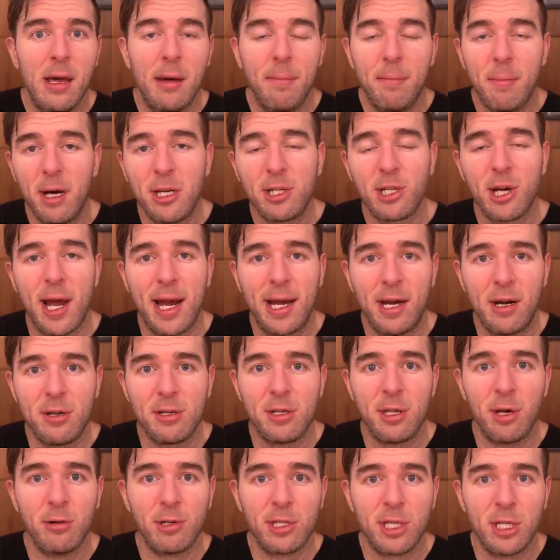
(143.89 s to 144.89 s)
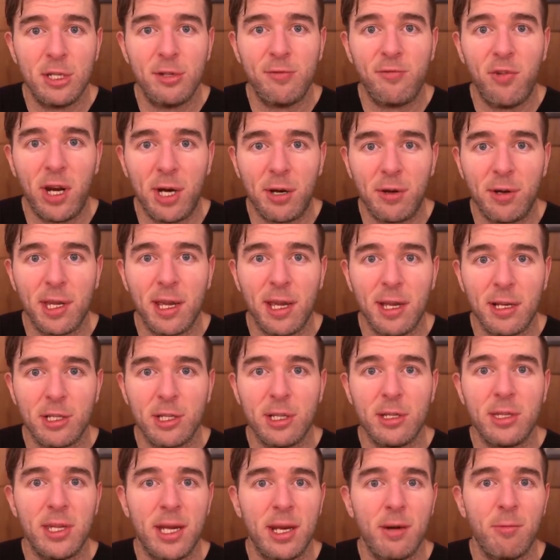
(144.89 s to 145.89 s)
much higher dosage
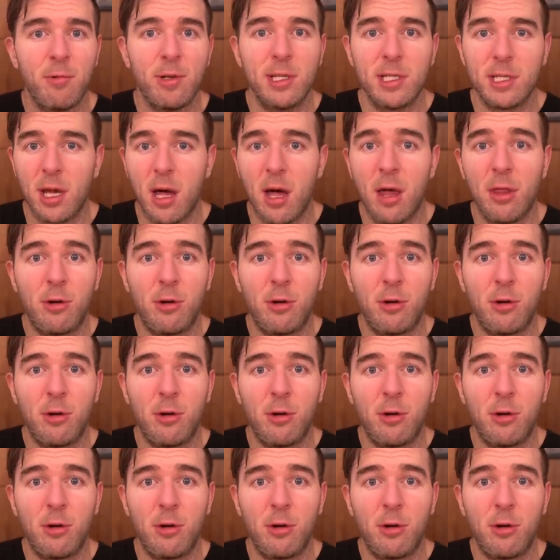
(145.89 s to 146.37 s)
variation than was